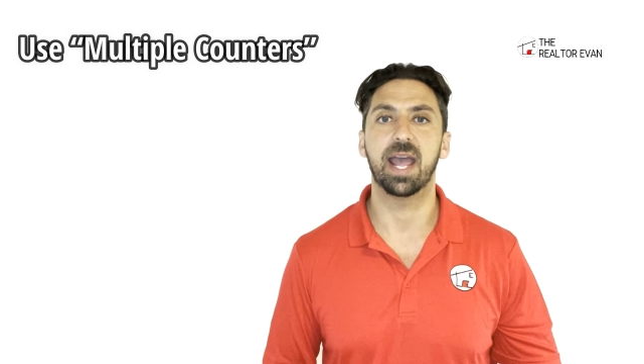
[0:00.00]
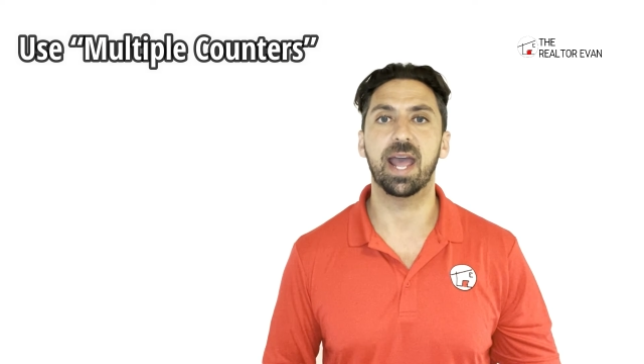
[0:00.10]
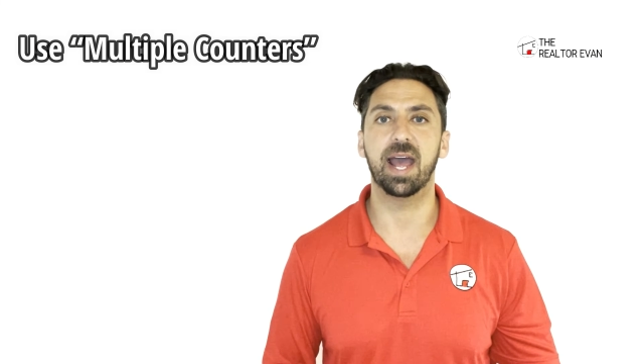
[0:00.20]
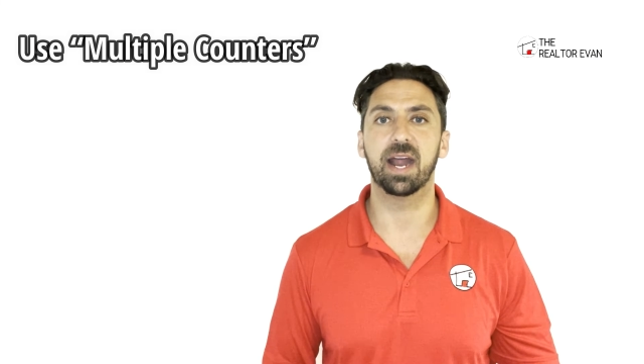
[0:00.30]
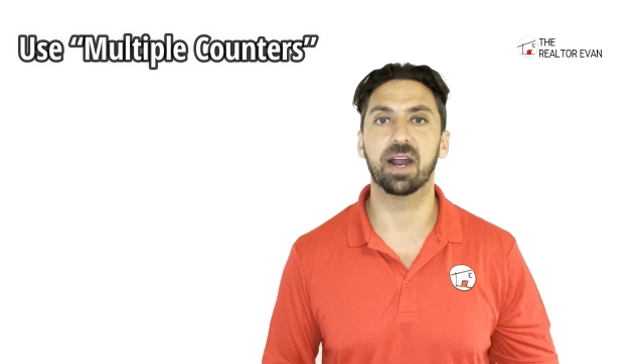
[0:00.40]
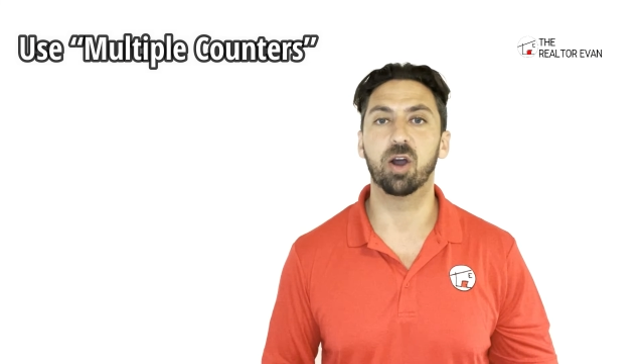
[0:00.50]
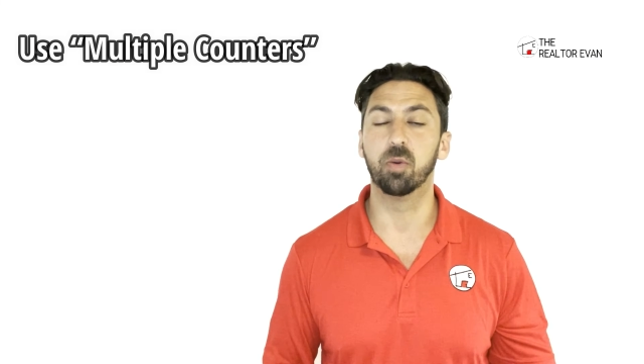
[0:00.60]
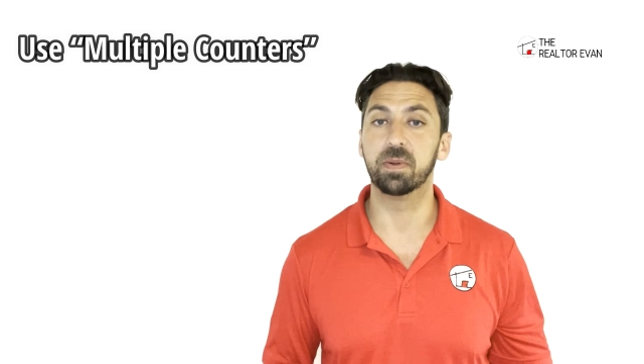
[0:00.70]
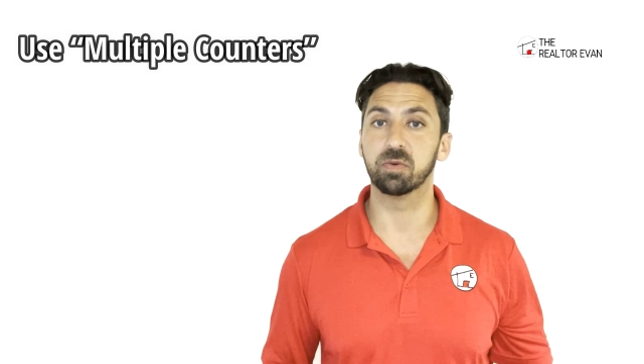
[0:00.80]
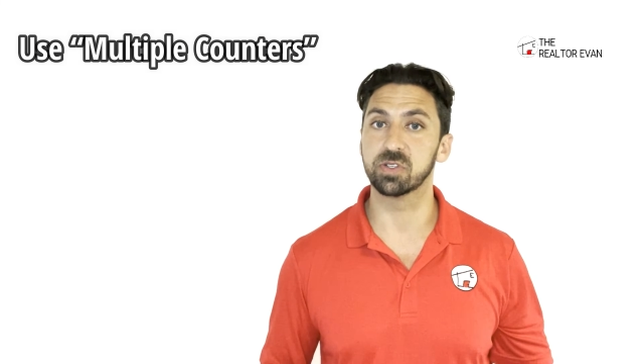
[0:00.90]
and I
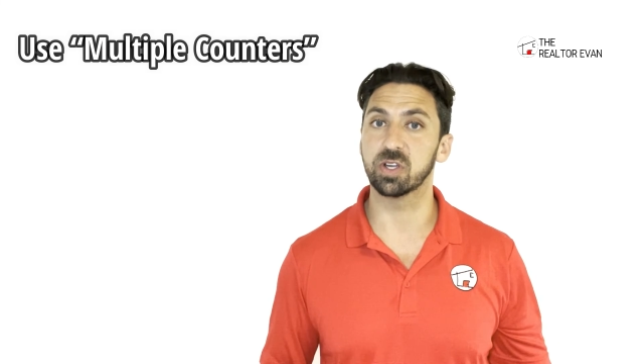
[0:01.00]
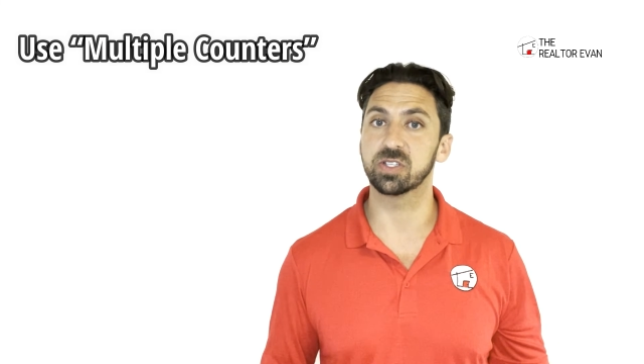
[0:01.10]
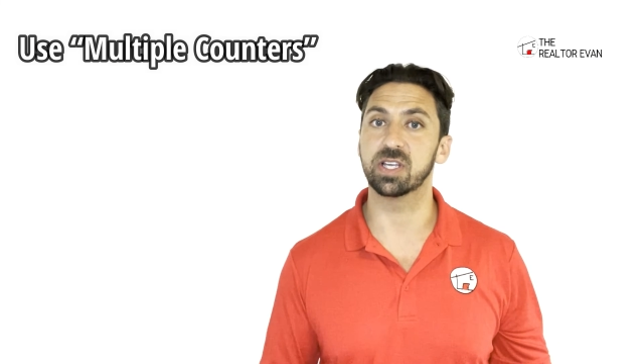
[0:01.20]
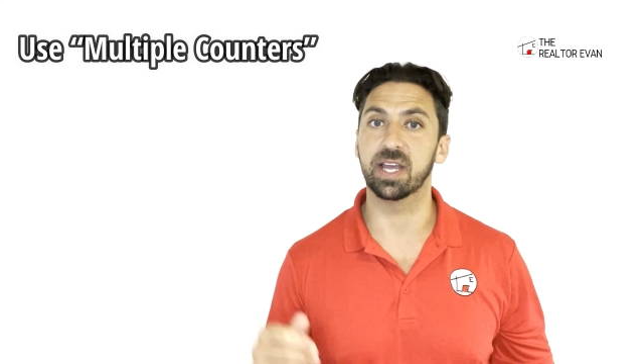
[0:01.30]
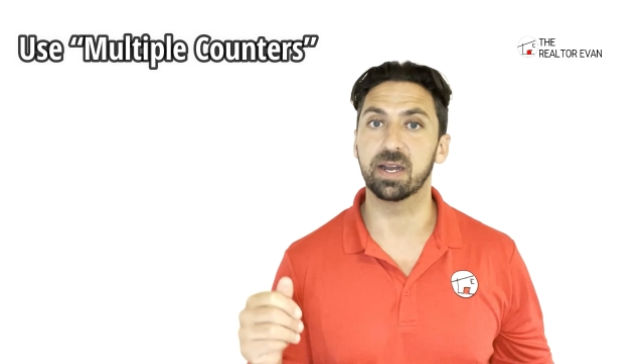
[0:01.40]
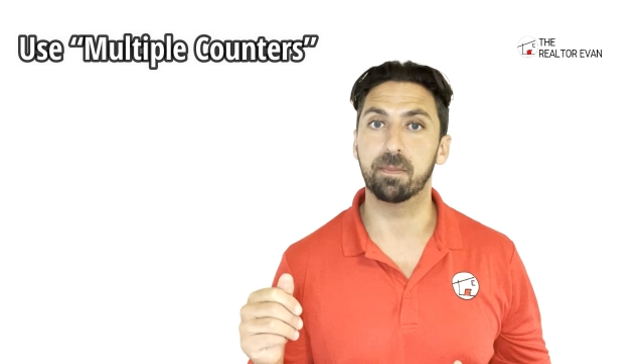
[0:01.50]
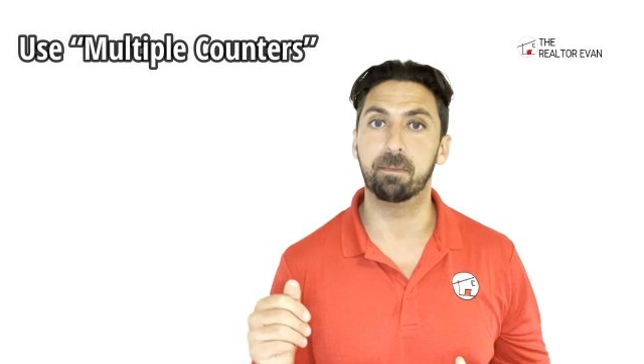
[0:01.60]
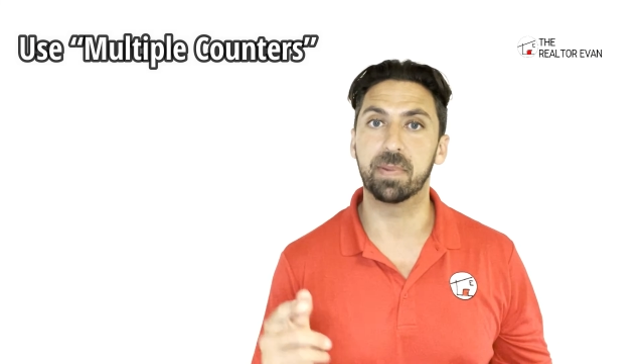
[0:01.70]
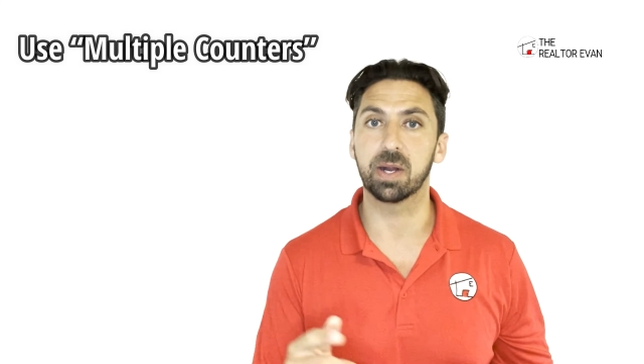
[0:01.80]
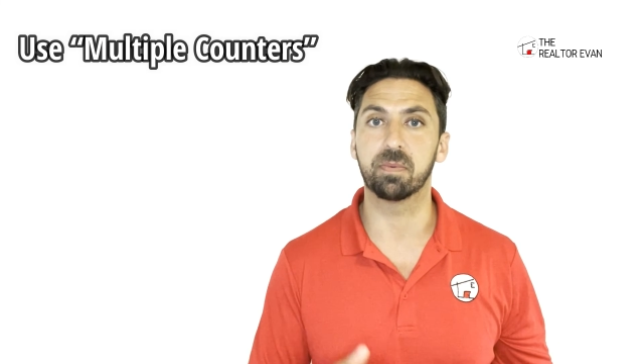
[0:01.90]
hope it results in a
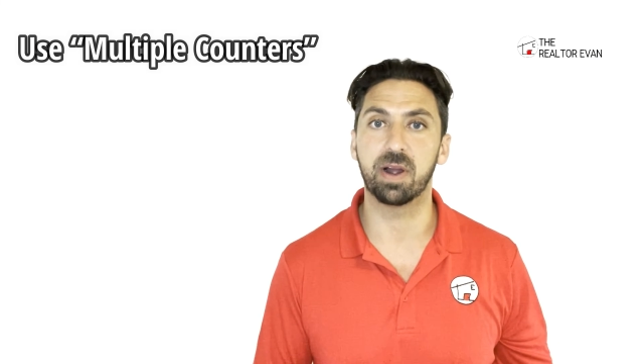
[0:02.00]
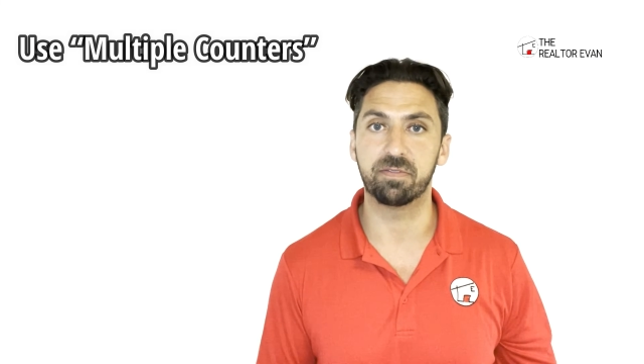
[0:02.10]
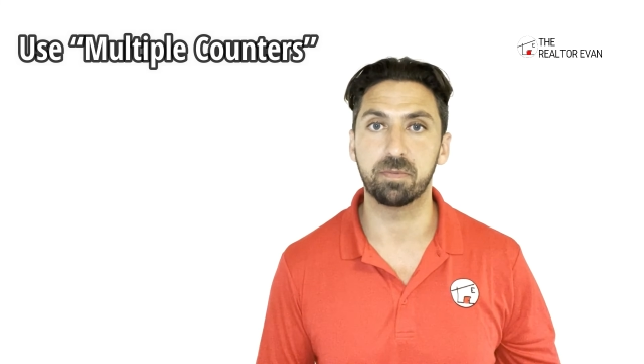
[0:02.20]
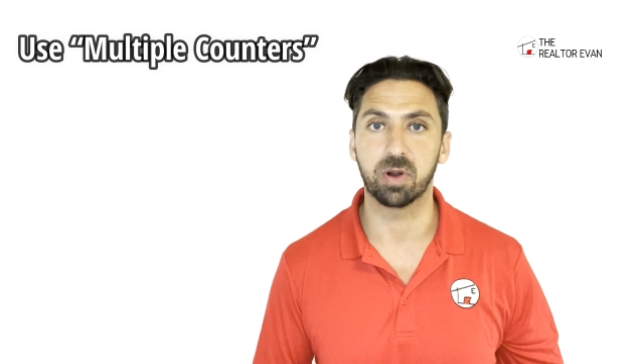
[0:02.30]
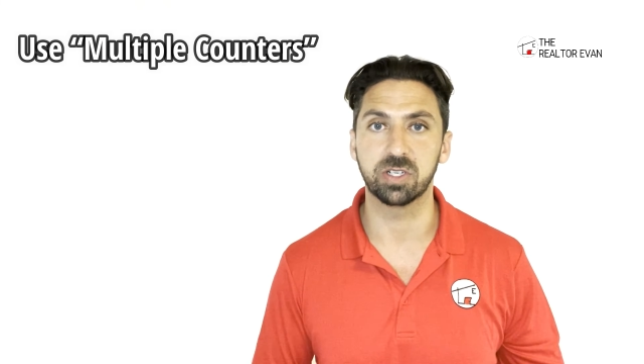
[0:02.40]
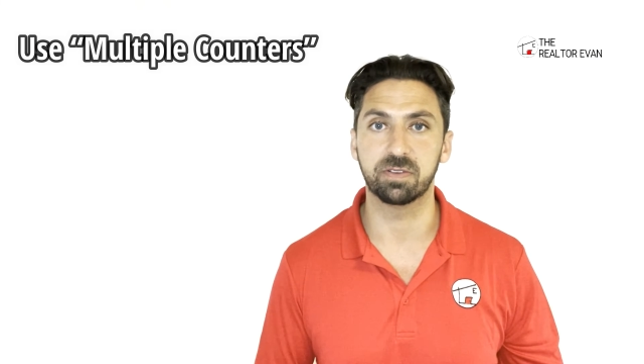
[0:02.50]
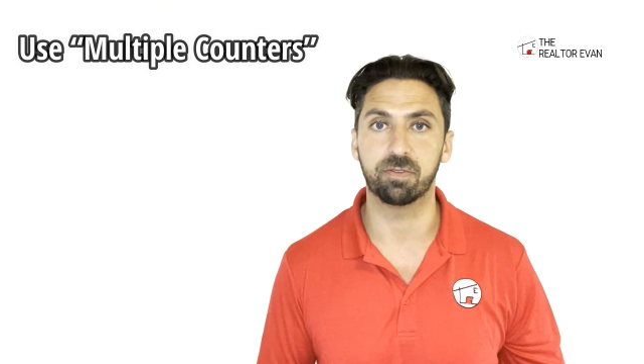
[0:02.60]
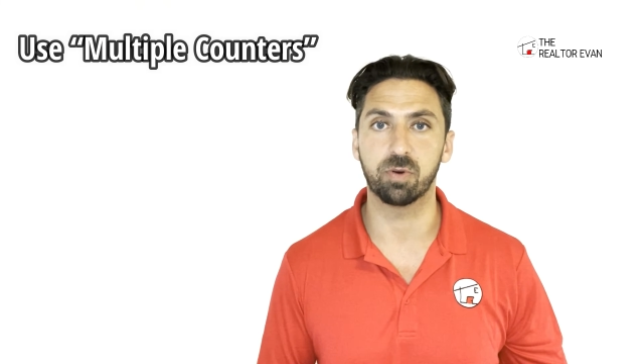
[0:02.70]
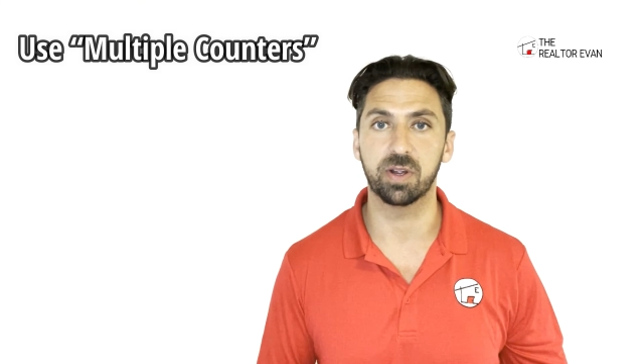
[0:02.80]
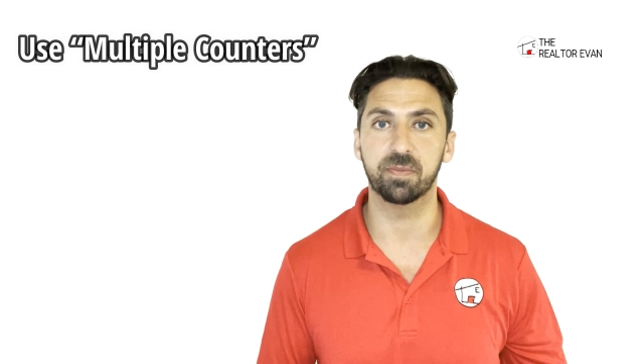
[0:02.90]
bigger profit margin
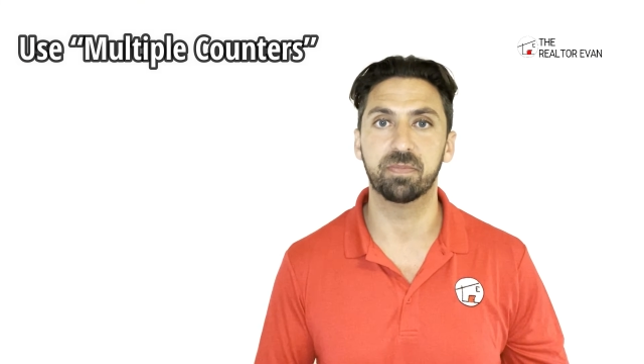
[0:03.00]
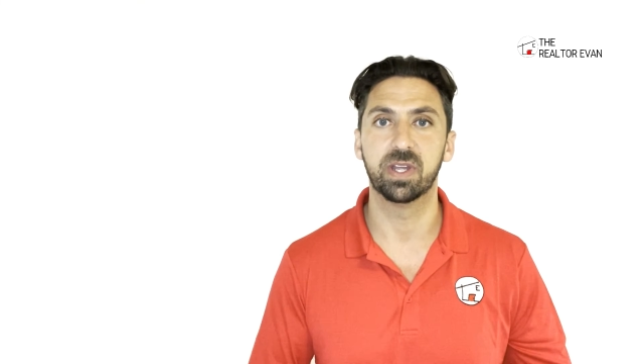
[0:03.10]
for you.